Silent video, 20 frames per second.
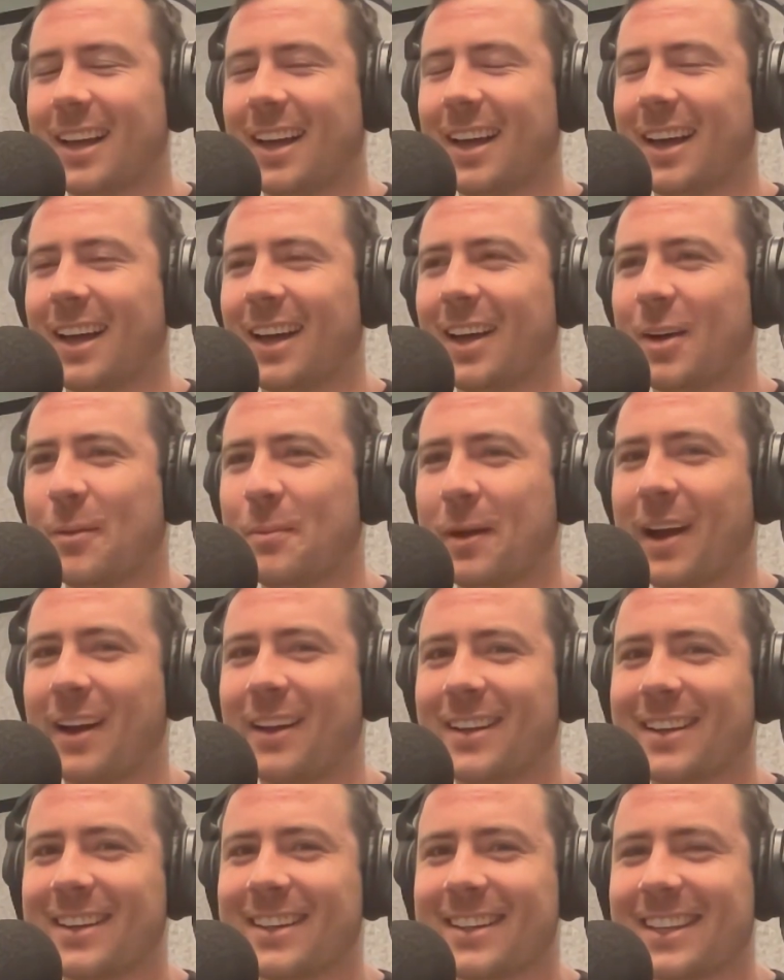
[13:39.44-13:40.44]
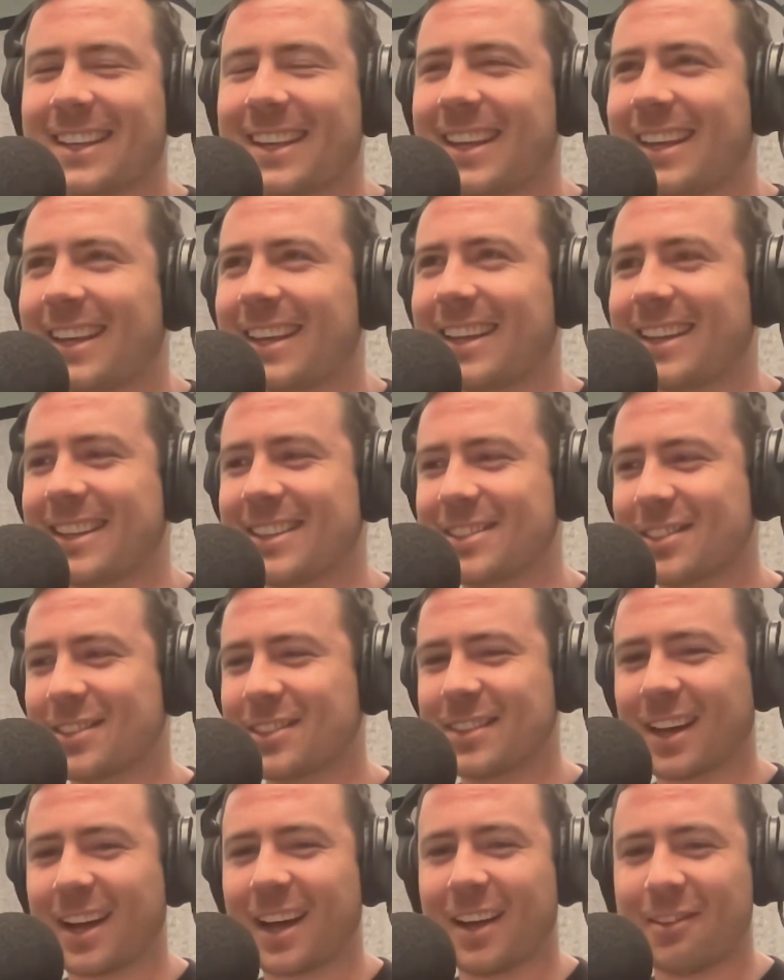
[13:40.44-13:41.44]
uh, apparently the kit is
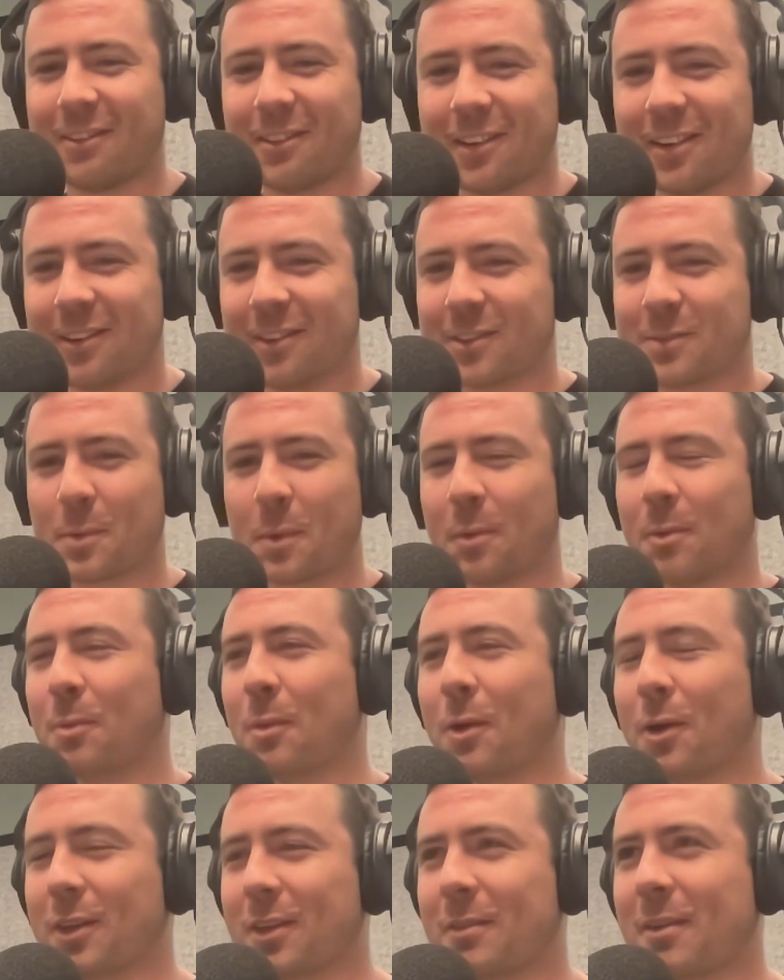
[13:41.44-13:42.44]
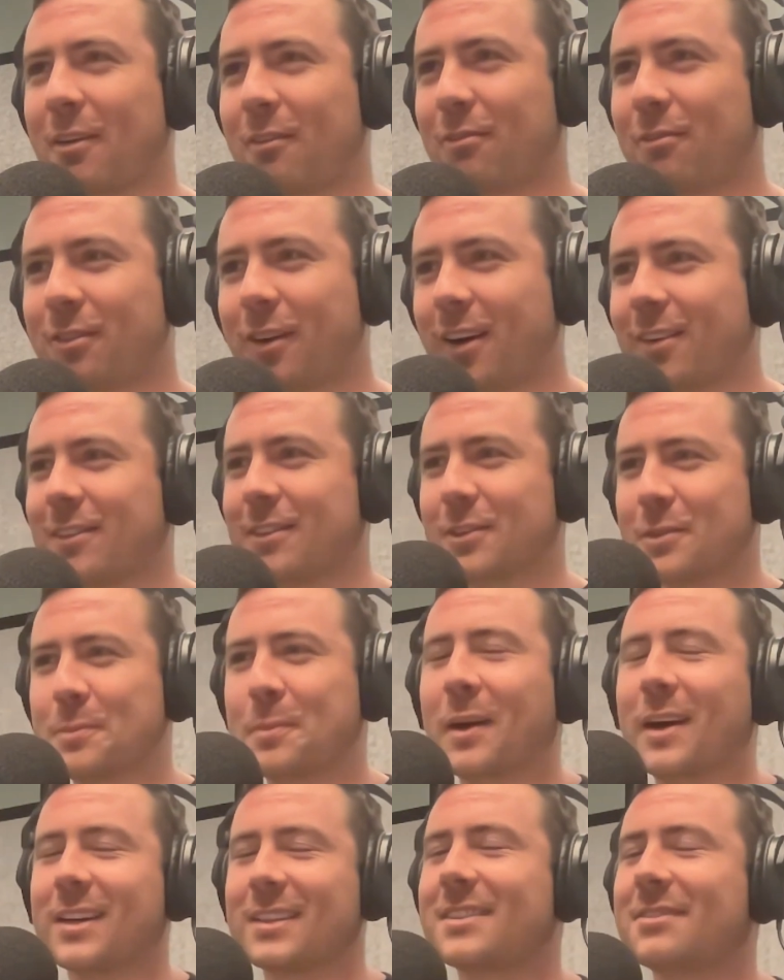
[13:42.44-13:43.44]
just unreal. It's probably worth about five hundred
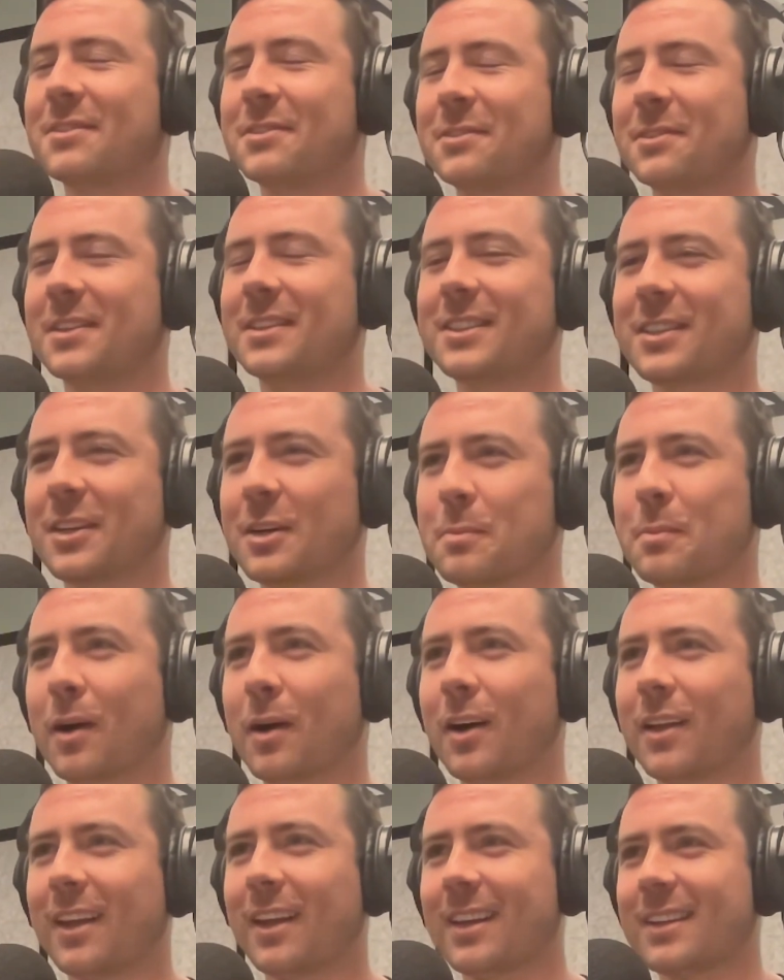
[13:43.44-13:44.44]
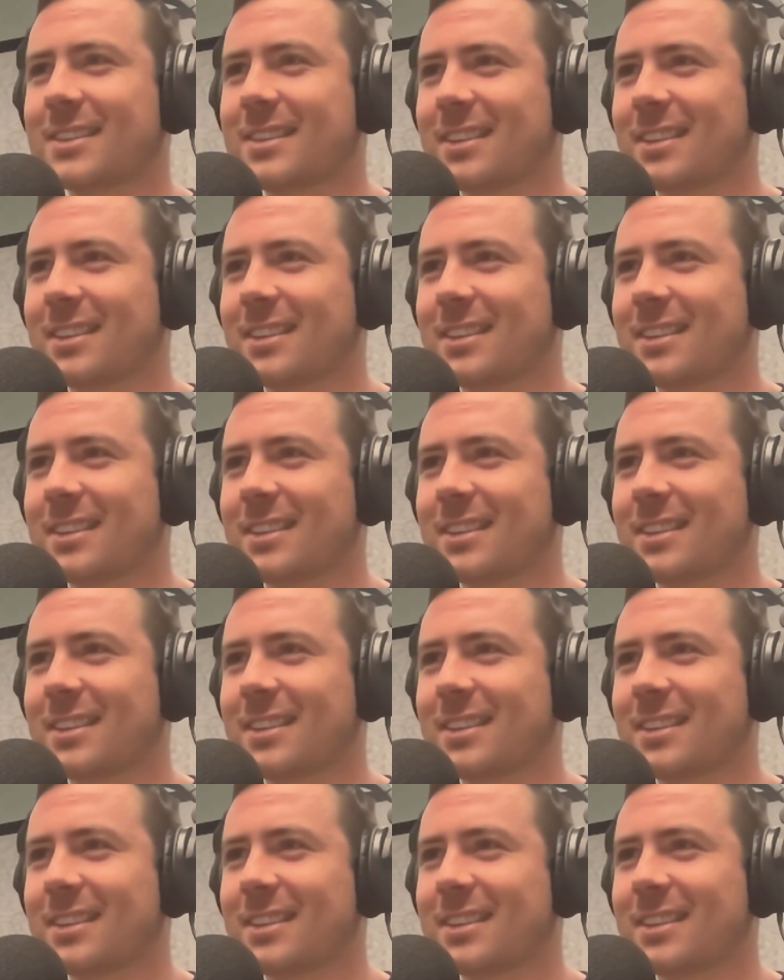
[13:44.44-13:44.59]
bucks if you went to go buy that.